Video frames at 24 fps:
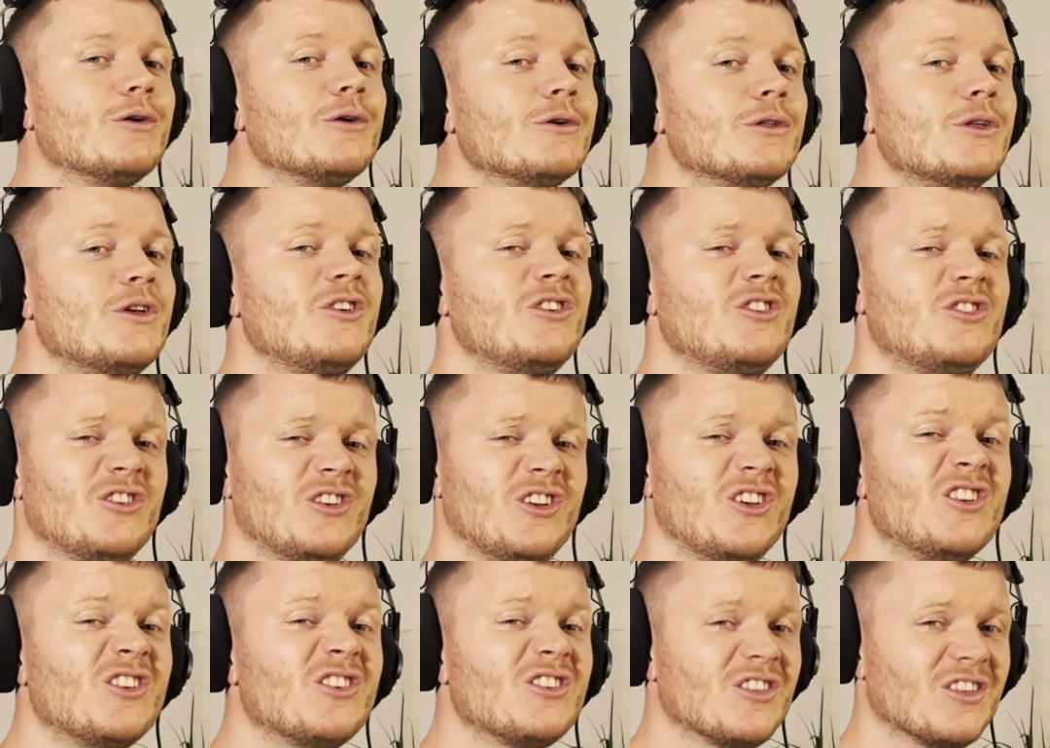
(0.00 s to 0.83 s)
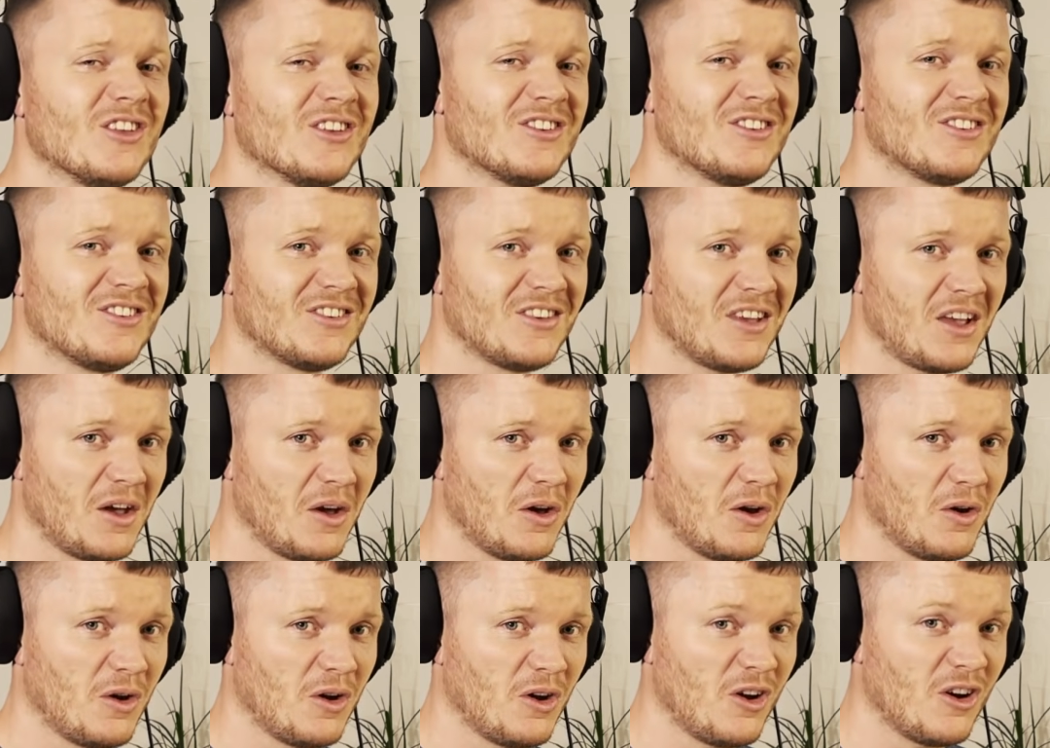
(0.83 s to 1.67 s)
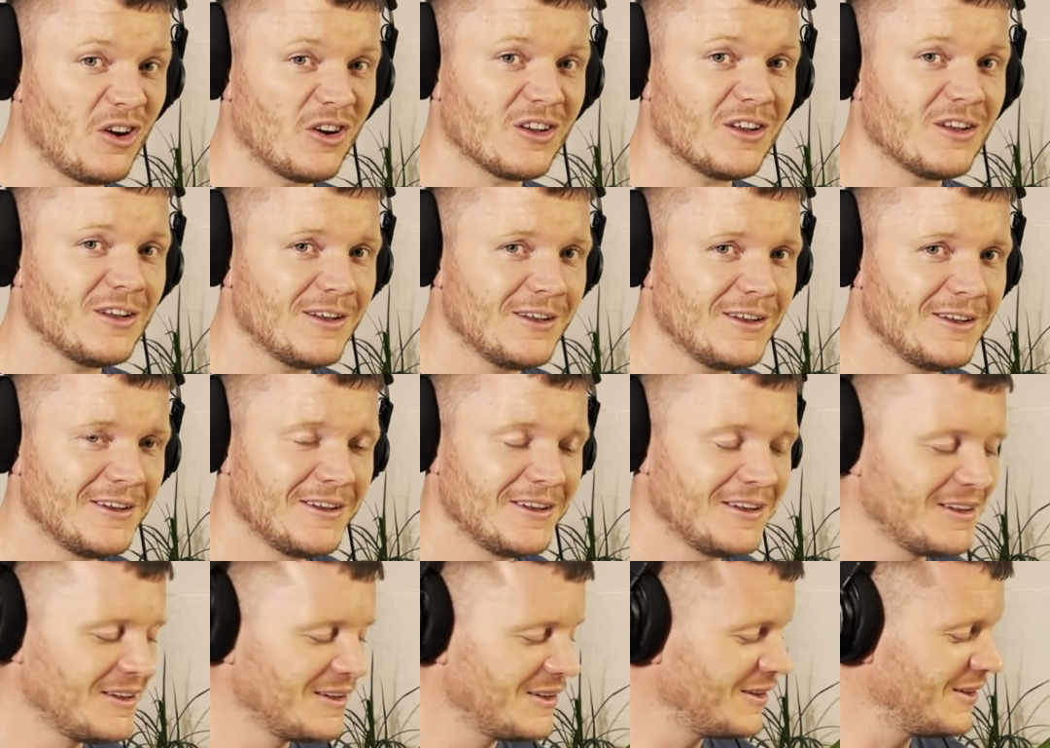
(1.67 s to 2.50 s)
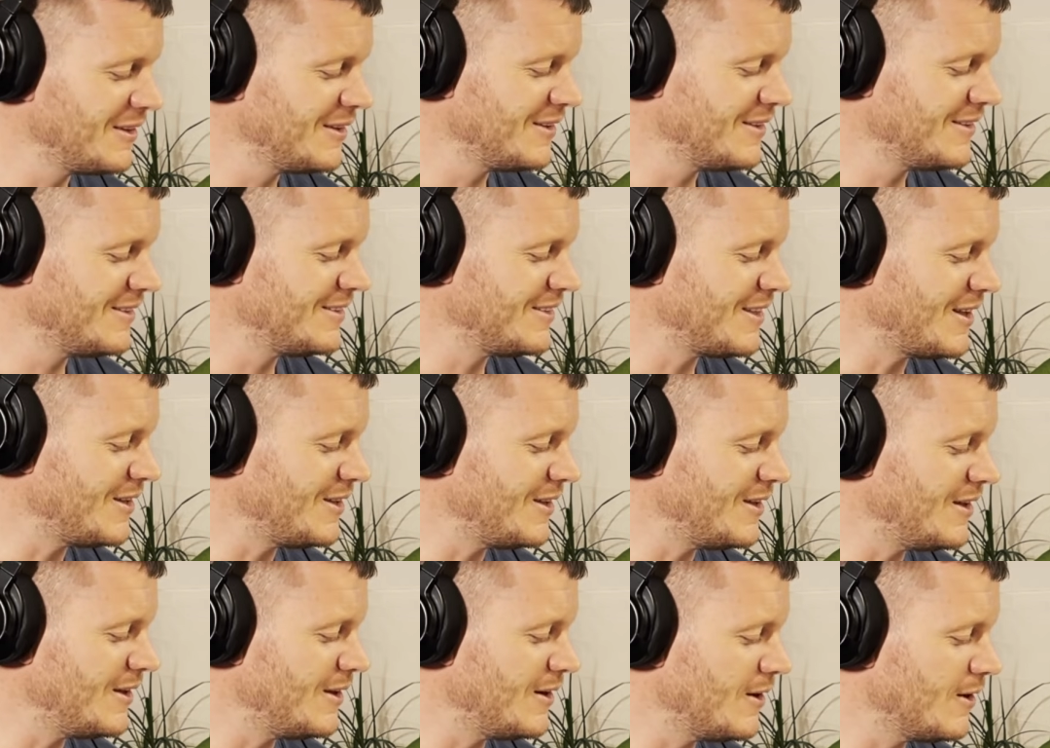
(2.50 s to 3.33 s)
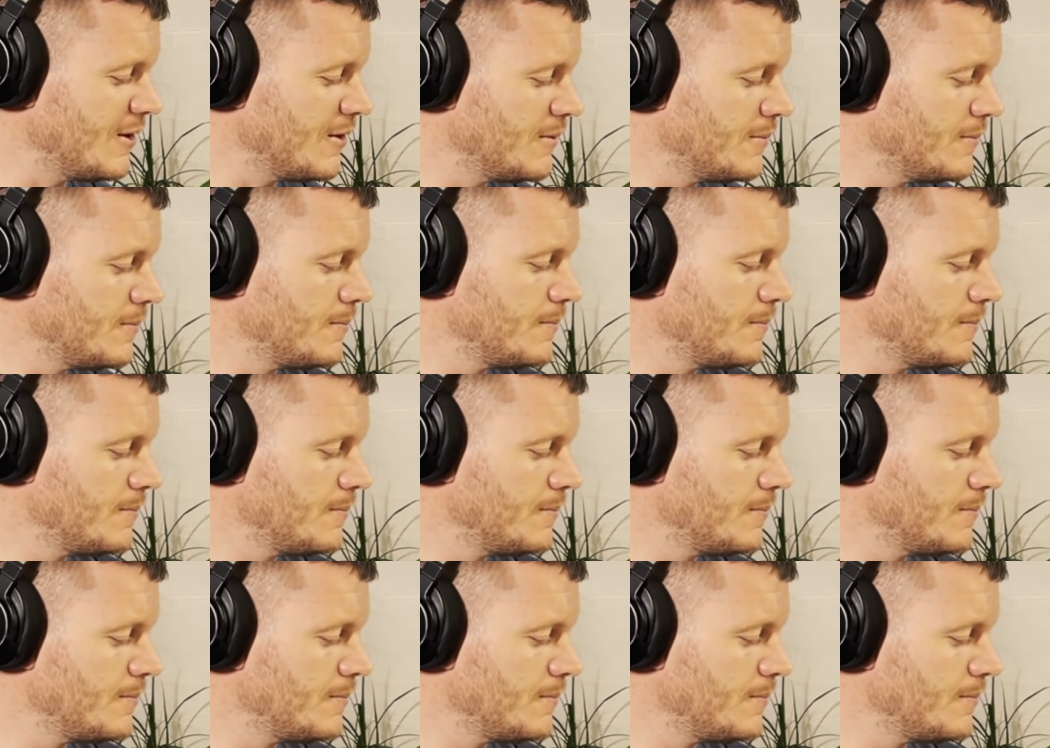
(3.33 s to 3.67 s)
This is the song that you hear.